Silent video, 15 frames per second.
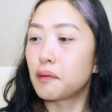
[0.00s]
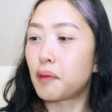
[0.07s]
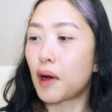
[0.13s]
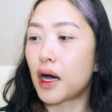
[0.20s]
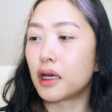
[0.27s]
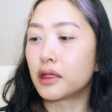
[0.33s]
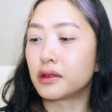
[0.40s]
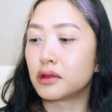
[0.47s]

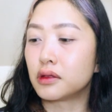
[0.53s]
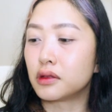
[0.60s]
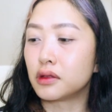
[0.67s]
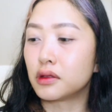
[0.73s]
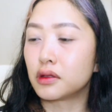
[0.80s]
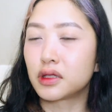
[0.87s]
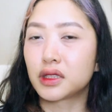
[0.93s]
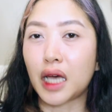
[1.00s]
pang
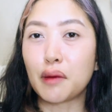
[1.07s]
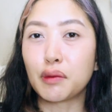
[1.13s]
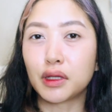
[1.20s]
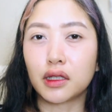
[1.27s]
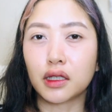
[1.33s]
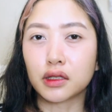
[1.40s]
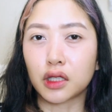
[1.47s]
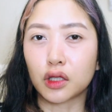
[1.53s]
sabit
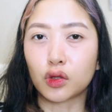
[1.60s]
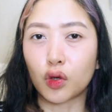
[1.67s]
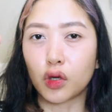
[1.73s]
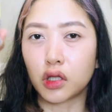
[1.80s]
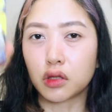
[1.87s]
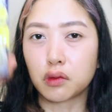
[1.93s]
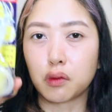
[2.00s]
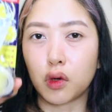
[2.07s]
lang sa
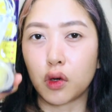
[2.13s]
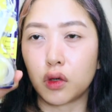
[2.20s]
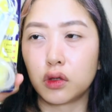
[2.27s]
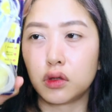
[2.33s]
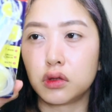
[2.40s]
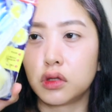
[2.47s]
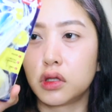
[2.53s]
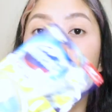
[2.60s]
toilet
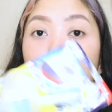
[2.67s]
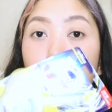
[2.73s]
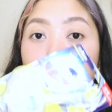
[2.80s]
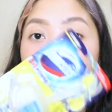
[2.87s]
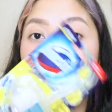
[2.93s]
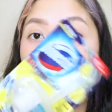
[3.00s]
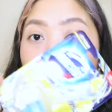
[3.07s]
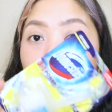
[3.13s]
bowl.
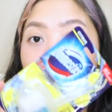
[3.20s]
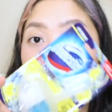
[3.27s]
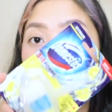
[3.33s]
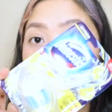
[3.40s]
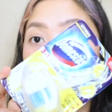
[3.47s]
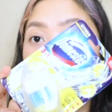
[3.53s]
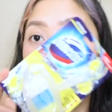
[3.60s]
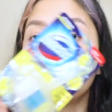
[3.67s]
Umuwi lang ulit
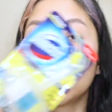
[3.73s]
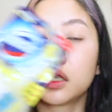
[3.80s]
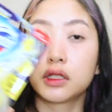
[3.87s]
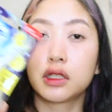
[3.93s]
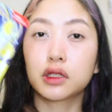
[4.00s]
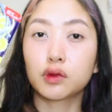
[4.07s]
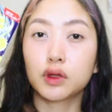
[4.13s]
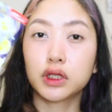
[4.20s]
kami.
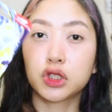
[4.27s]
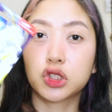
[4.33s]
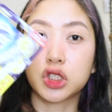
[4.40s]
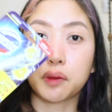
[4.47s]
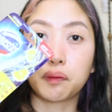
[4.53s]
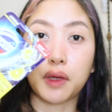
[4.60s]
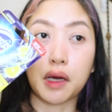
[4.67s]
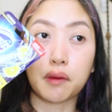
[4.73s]
This was
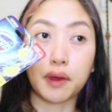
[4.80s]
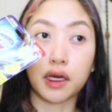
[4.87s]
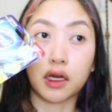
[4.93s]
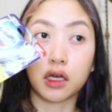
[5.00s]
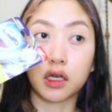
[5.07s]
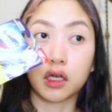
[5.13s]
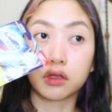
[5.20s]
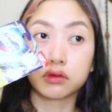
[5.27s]
cheap lang.
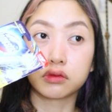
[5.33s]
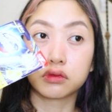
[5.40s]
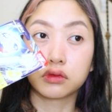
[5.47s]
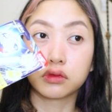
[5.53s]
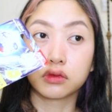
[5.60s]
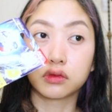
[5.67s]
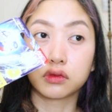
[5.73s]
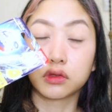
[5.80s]
Parang around
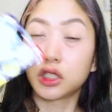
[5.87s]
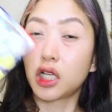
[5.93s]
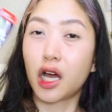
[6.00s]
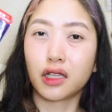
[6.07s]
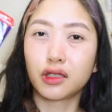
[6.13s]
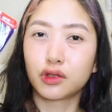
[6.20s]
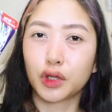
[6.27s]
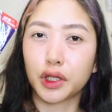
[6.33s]

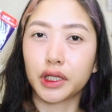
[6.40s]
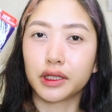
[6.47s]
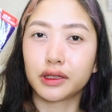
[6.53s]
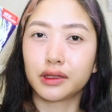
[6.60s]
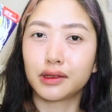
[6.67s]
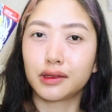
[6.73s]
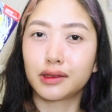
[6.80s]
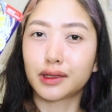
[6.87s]

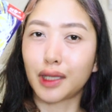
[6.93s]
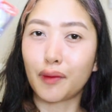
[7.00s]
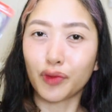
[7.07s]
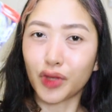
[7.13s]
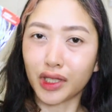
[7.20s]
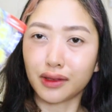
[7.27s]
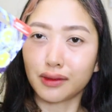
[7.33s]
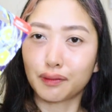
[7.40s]
100
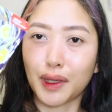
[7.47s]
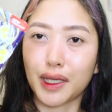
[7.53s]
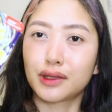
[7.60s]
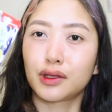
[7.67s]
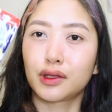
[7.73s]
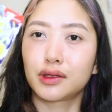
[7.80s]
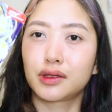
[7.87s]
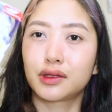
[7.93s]
something
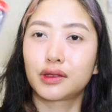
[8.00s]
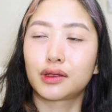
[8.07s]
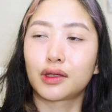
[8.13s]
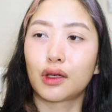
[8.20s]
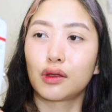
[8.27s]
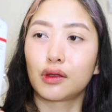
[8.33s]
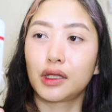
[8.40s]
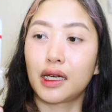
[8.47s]
pesos.
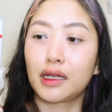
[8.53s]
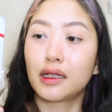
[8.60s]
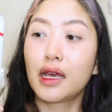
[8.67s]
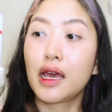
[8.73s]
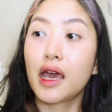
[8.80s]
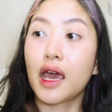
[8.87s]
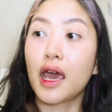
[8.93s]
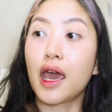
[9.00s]

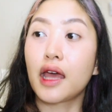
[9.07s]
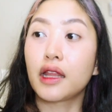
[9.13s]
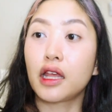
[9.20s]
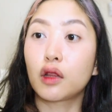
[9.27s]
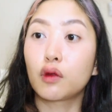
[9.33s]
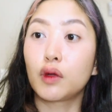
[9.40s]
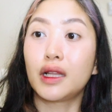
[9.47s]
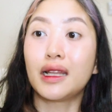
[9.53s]
And
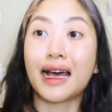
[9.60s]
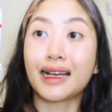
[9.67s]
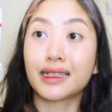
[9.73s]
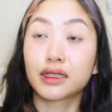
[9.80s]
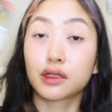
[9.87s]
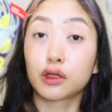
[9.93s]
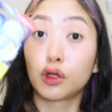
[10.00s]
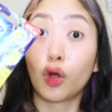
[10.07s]
it will
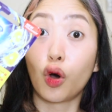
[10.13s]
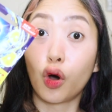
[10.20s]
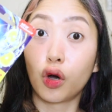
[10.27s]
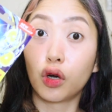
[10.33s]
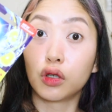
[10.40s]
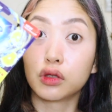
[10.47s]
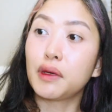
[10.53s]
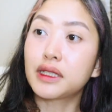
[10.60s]
last
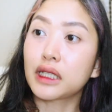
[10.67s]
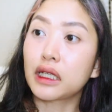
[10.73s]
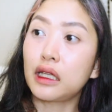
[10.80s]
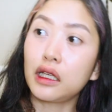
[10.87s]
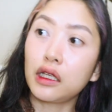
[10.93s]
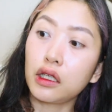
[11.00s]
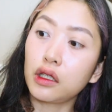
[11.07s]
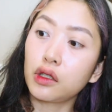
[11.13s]
long.
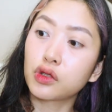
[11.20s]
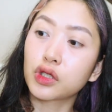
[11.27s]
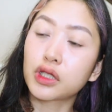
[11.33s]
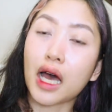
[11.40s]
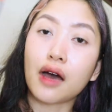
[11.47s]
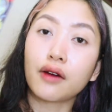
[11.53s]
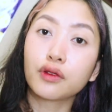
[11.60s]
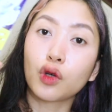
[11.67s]
Basically, you
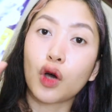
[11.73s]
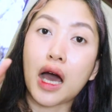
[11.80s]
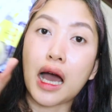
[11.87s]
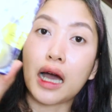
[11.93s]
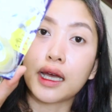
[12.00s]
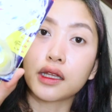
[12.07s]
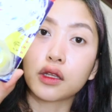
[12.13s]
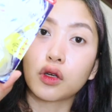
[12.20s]
just have to
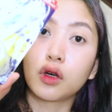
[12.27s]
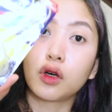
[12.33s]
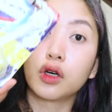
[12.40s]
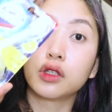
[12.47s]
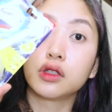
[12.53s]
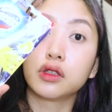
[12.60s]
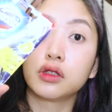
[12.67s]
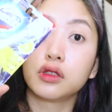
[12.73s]
hang it
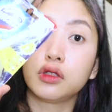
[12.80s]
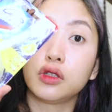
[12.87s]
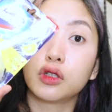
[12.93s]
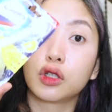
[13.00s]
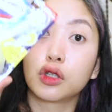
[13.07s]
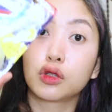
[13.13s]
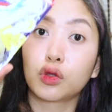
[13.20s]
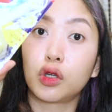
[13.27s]
on
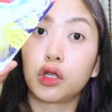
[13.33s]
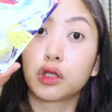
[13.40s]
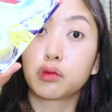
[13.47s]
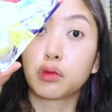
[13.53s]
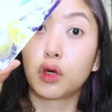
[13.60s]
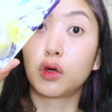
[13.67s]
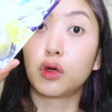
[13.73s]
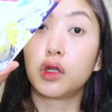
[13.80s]
your toilet
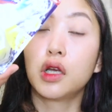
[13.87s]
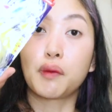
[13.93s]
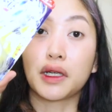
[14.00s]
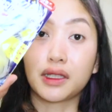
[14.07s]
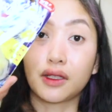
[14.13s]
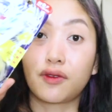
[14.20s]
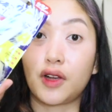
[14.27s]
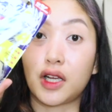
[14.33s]
bowl.
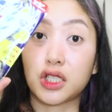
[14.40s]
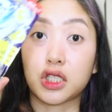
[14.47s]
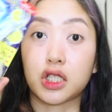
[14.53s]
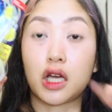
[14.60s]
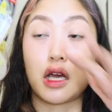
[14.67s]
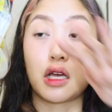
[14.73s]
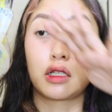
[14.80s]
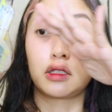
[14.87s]
Pag
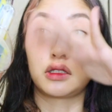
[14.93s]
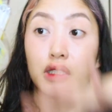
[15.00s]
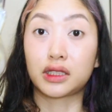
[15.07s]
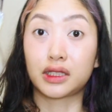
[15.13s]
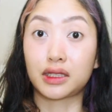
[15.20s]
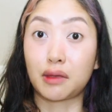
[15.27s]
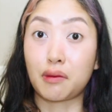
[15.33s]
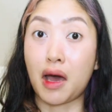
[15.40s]
nag-flush ka,
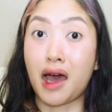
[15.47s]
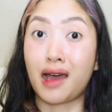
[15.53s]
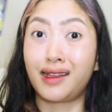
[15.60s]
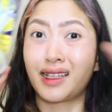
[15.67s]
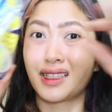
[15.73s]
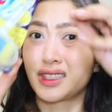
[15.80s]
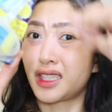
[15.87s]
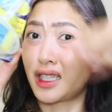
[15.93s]
nasasamahan
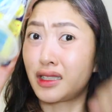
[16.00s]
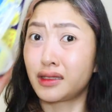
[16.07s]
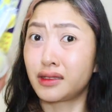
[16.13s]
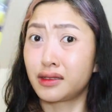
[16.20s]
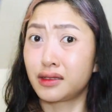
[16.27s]
na siya.